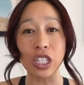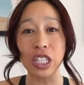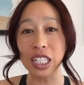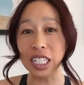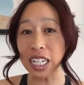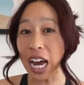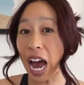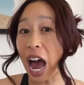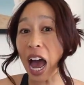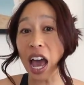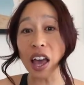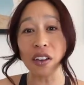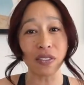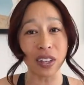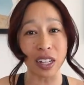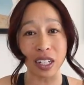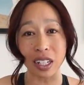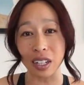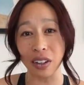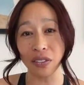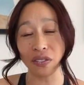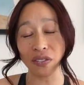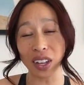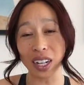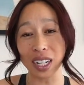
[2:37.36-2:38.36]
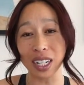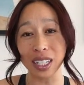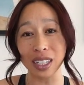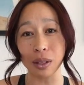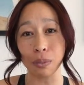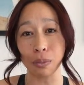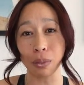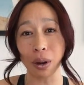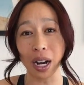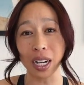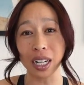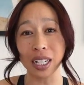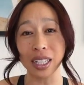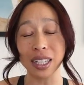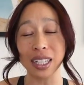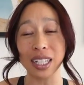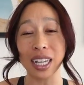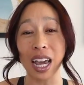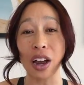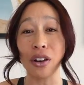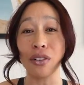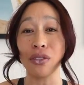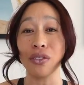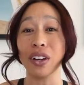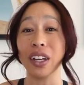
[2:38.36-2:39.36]
dive into fitness and pregnancy,
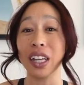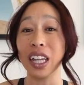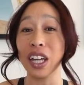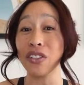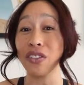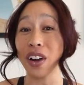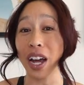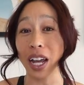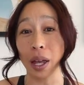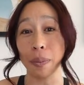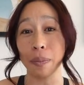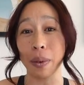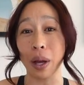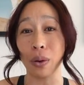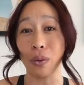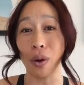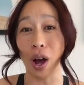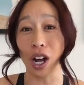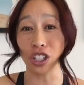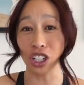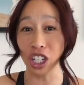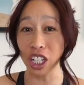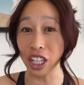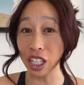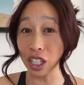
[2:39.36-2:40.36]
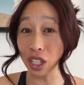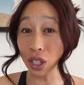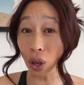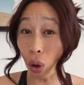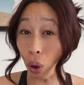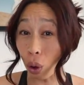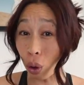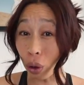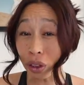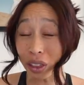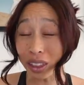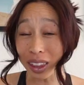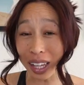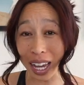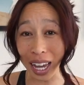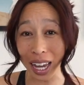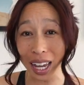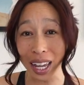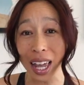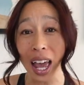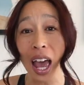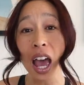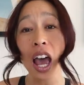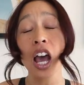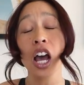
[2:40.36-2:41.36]
I really recommend watching this whole
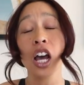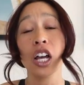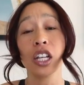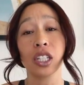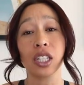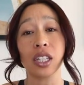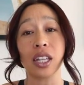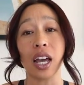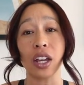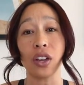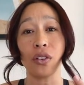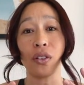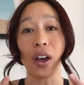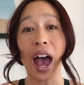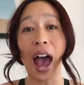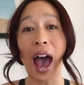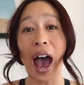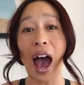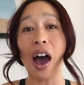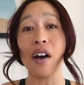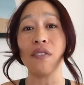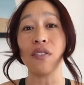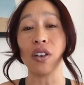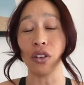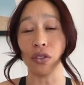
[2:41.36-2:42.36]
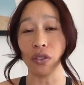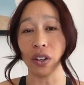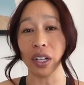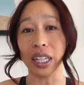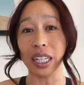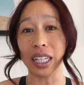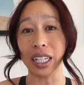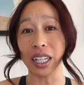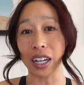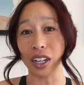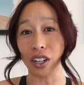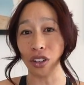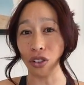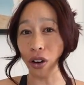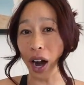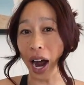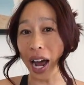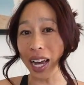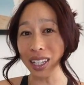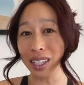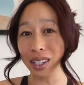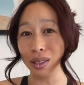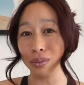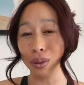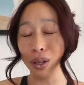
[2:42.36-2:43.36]
thing so that you have a really good
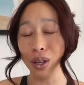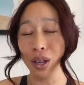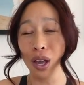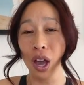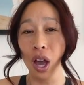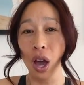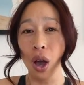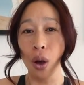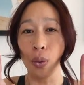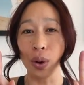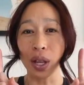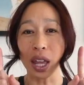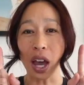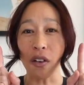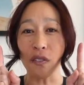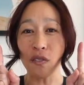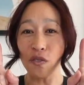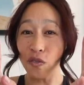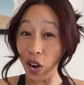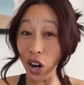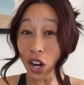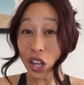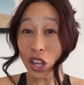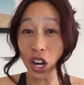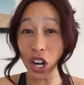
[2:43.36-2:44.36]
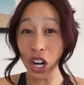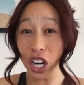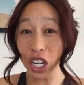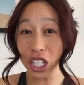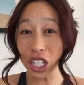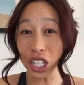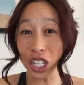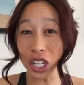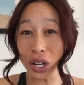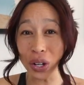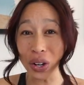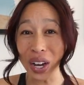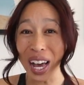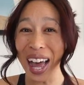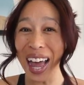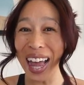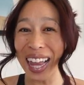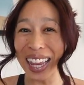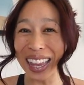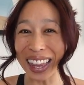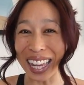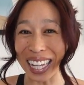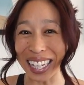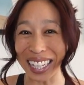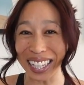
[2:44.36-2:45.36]
grasp. Without further ado,
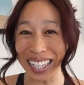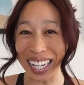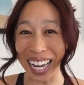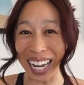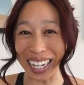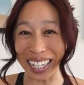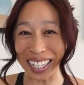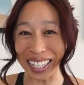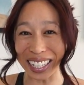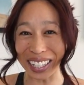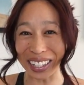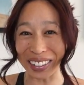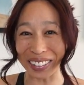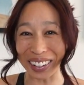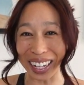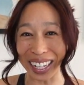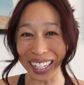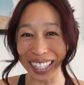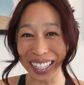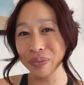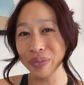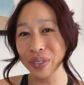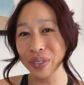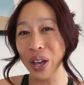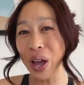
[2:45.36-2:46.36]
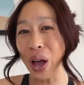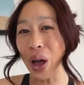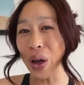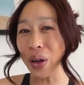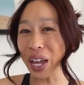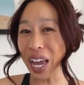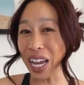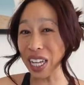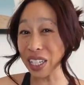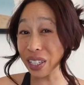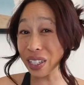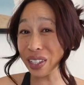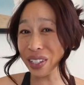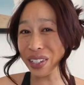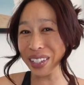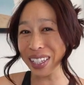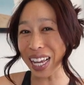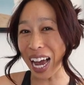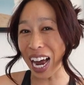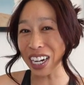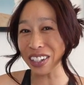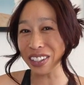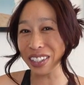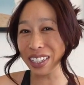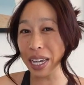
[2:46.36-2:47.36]
let's get into it. Okay, so there's
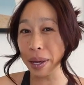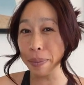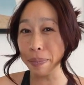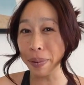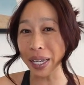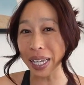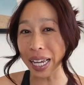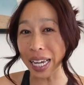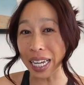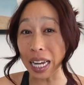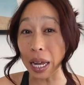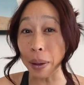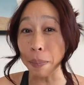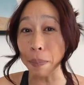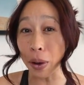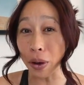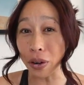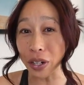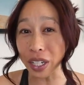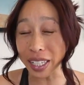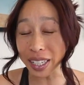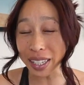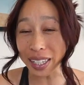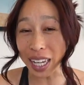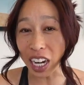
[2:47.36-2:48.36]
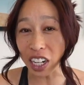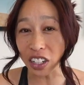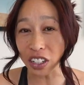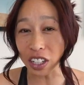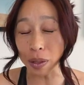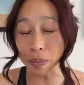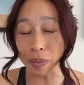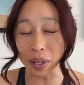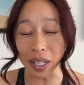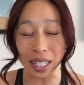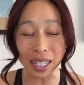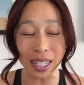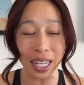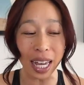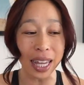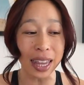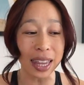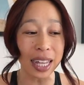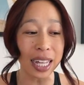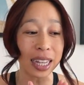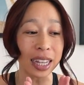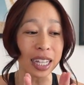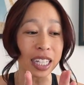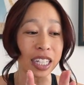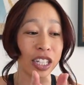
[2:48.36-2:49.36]
actually a beginning bonus section because I
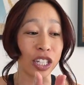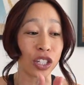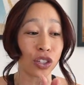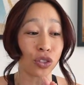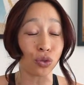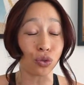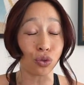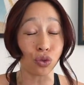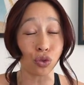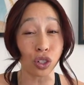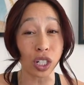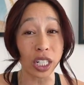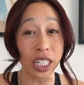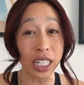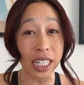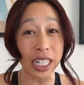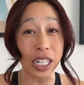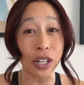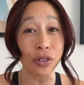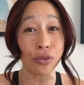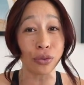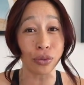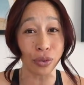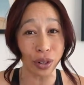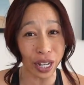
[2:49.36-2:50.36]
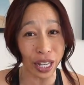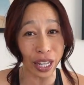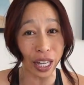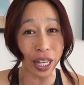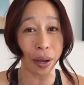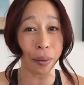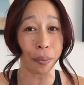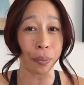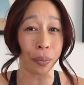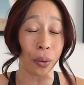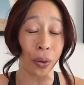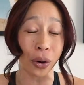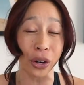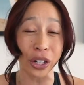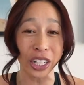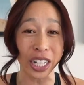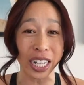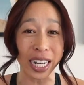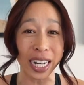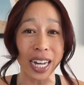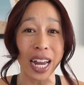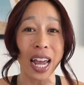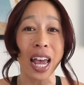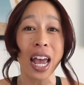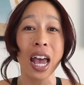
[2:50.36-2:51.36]
think this is really, really
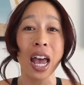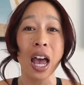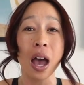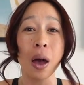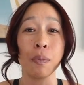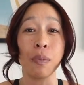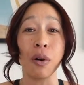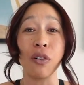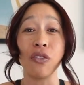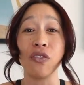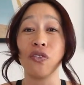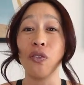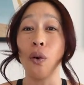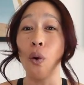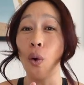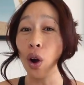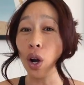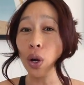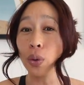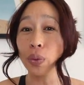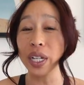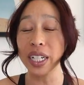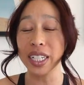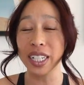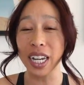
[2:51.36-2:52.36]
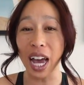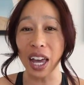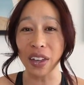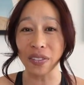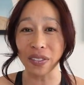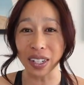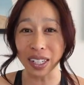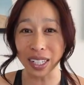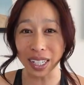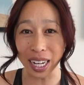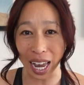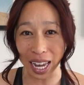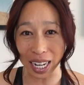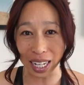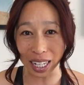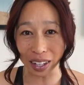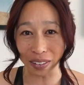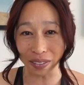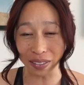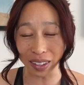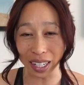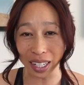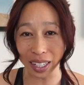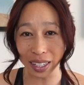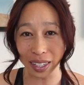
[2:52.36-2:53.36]
important before we dive into any
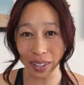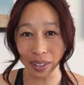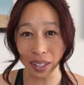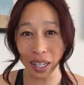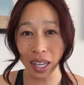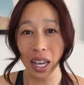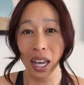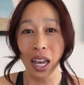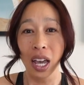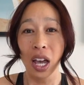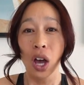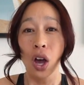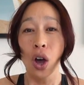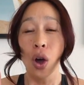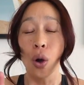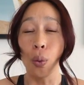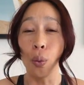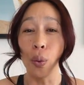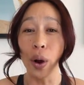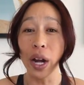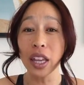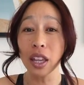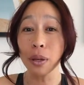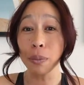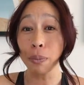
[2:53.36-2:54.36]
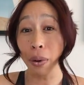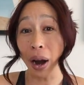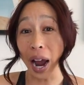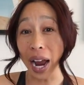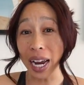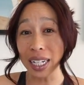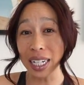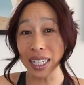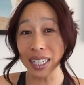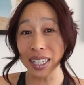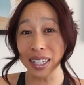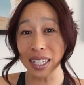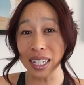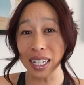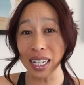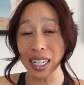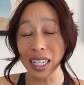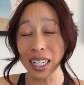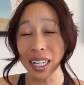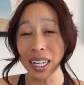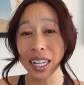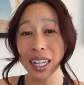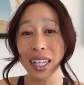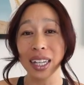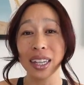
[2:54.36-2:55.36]
of this. With pregnancy,
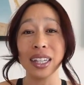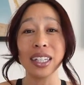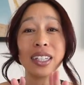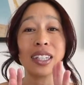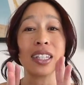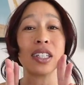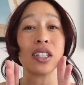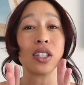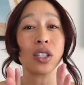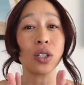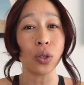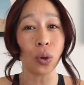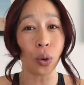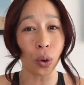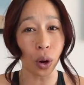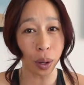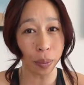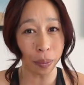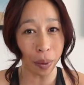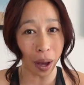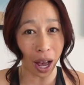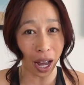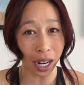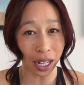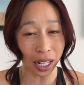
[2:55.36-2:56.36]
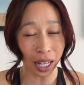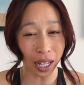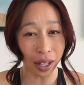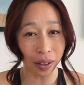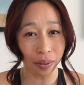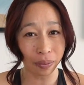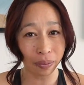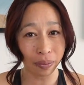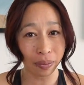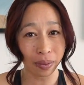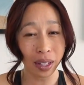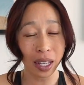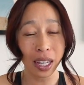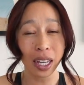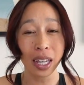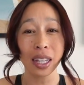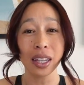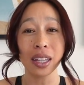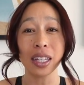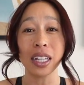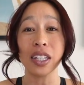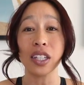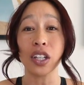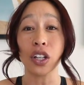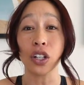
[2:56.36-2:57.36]
this is your body.
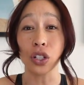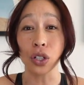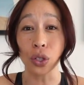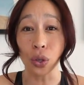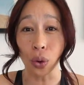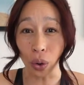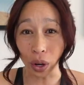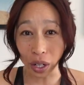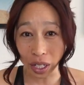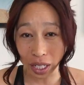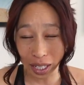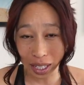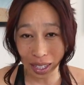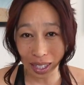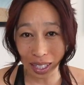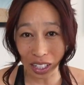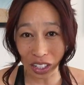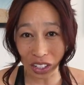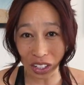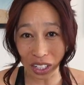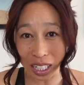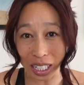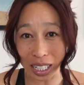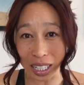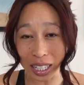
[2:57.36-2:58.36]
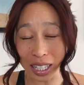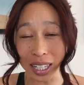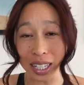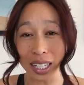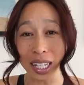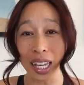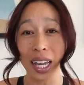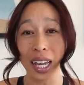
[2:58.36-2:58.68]
These are your decisions.